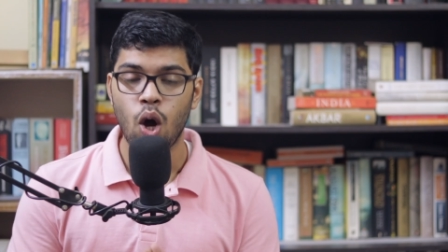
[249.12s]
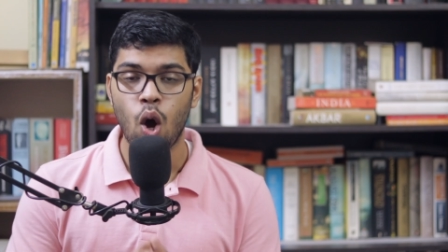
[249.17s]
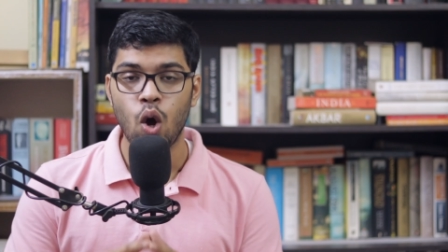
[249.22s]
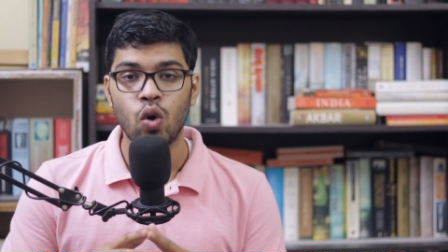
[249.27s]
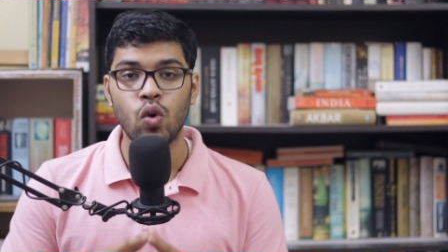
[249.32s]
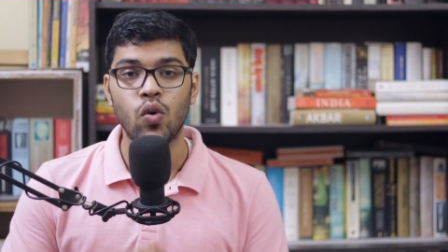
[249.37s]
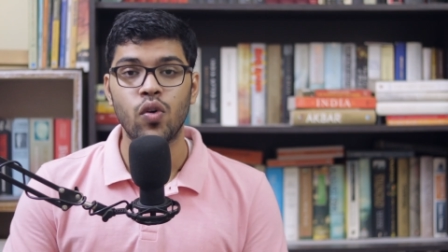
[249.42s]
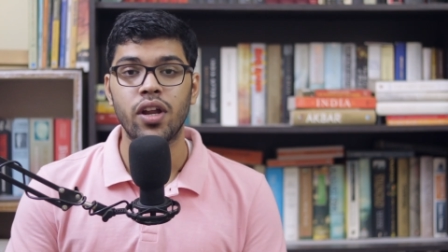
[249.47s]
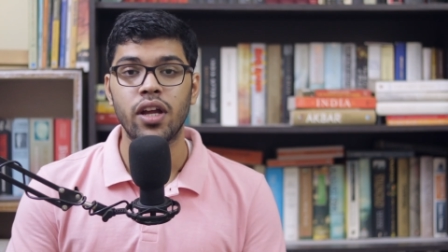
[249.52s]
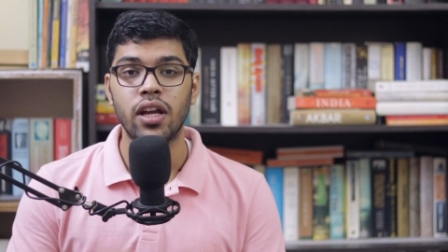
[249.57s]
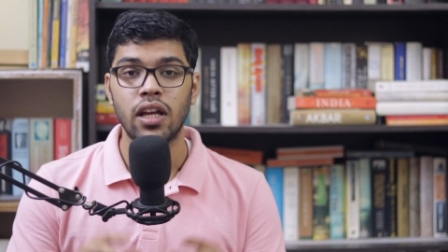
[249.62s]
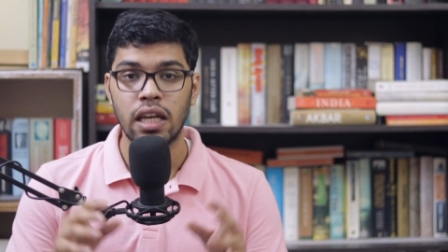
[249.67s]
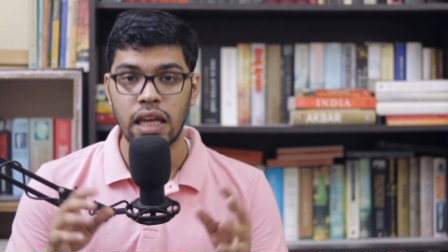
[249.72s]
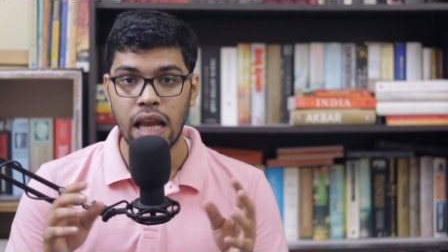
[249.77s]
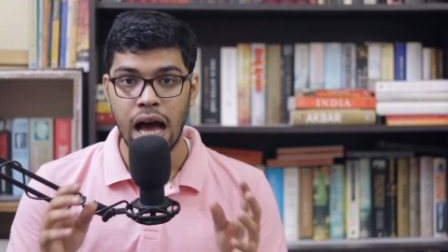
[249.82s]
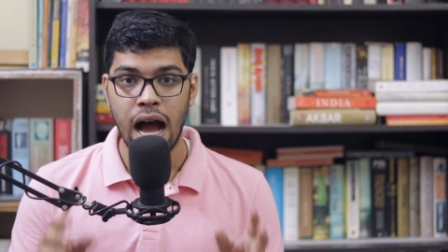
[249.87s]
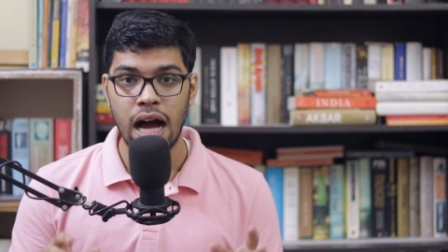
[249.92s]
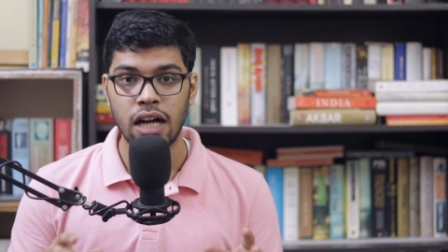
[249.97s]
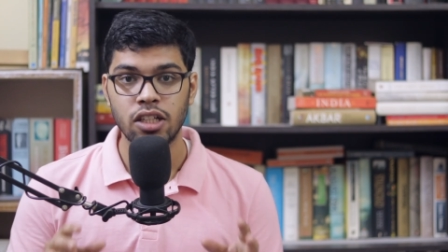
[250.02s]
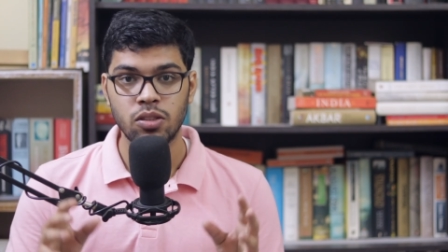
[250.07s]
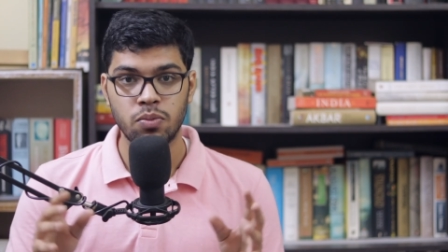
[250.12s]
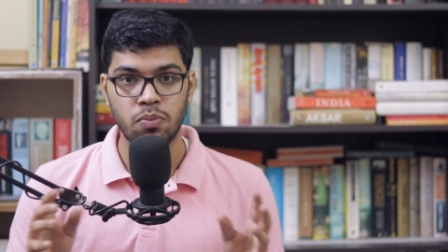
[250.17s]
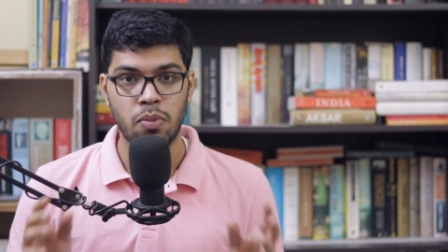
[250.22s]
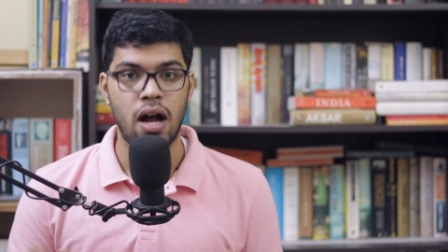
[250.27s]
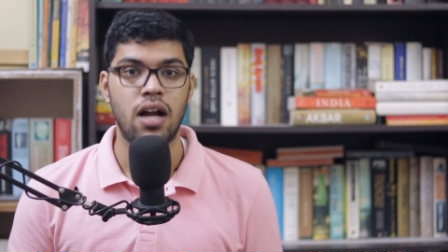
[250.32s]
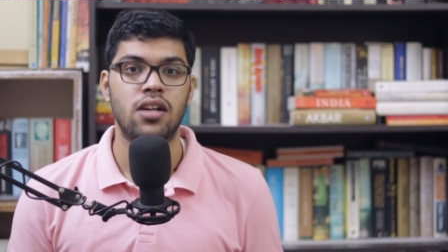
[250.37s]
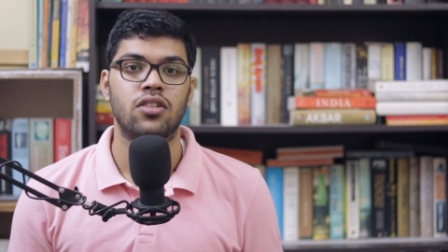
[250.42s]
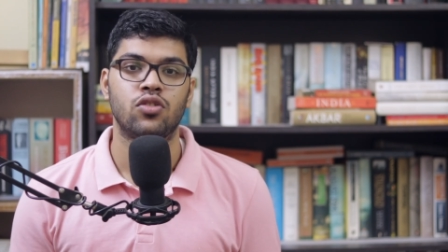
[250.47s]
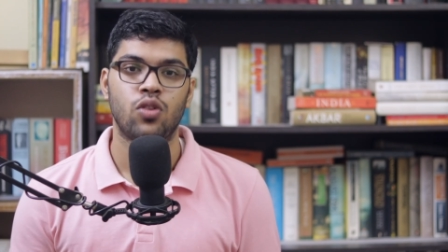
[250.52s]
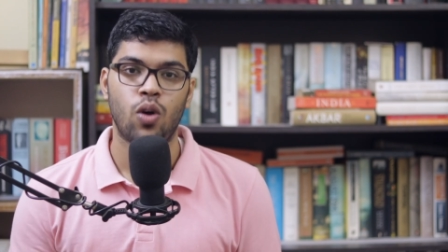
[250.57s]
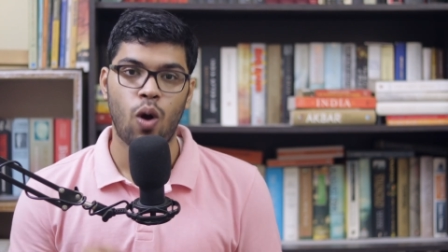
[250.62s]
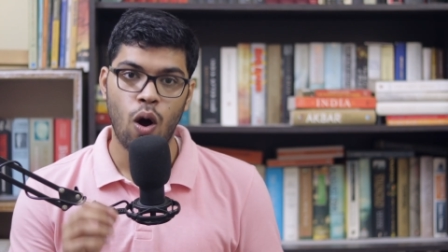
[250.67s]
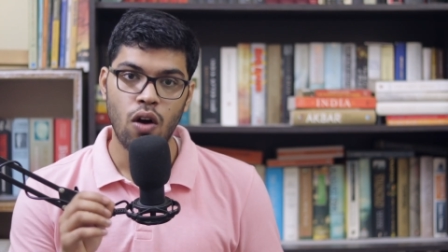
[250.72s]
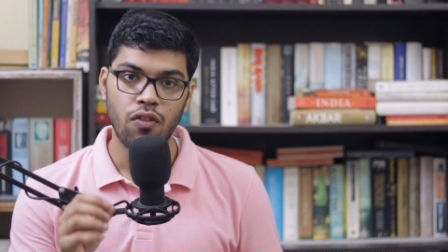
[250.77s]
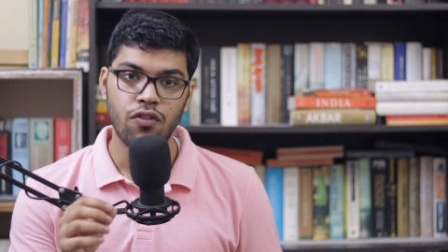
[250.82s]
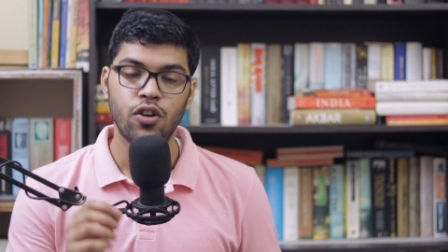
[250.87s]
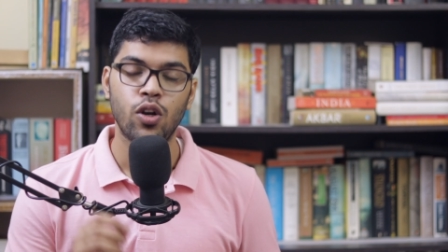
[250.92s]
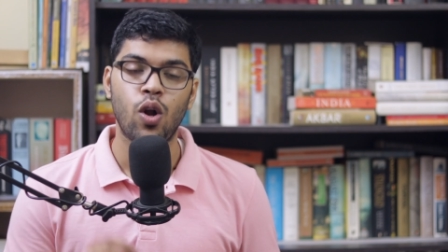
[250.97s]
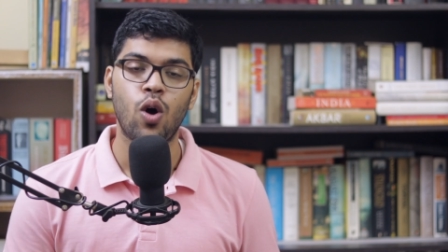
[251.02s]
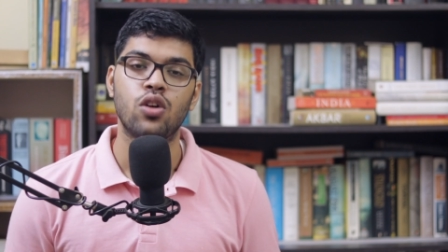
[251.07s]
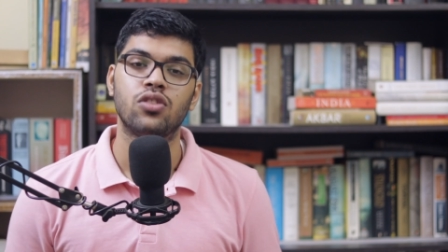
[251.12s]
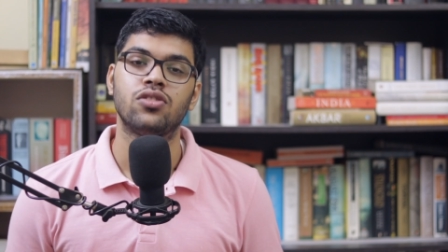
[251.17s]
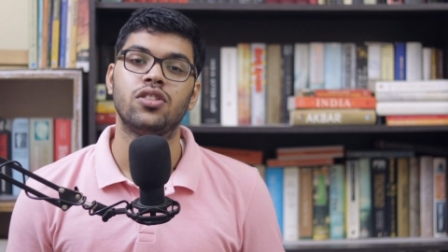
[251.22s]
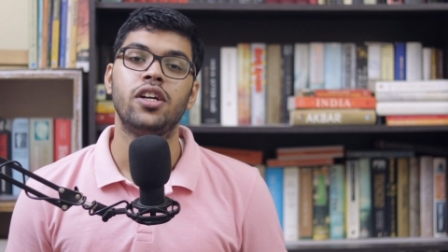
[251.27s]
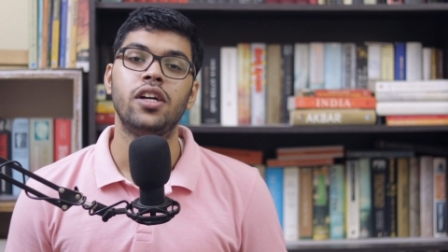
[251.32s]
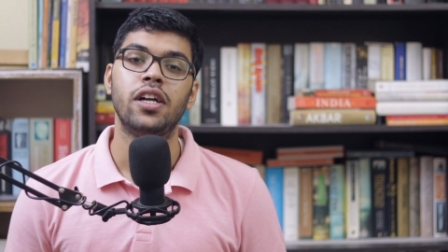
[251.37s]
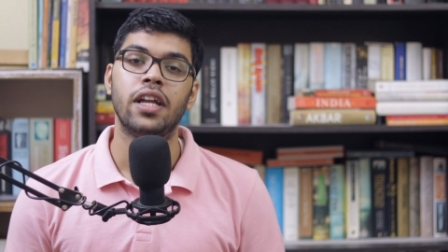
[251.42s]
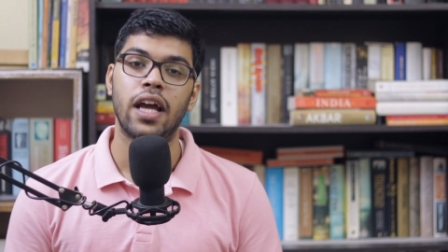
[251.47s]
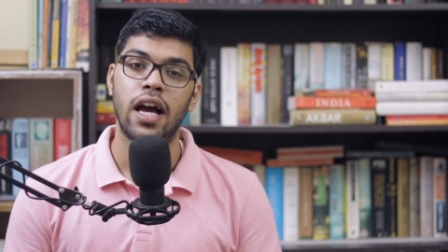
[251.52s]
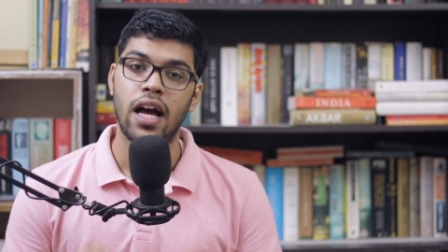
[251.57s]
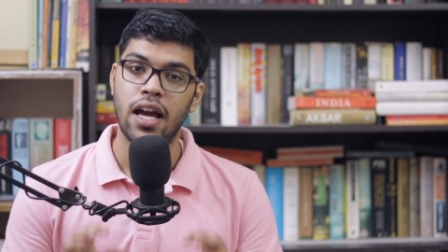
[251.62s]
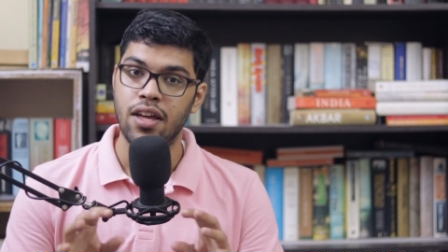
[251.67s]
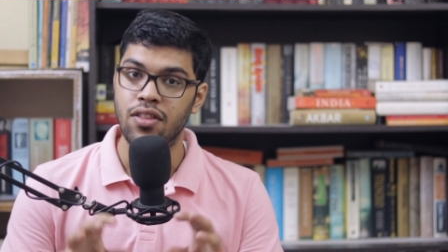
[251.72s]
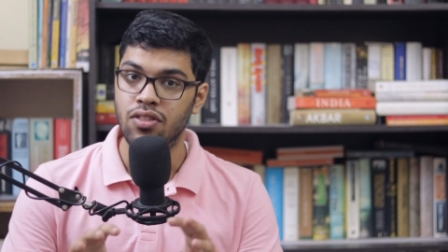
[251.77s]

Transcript: conquering large parts of North India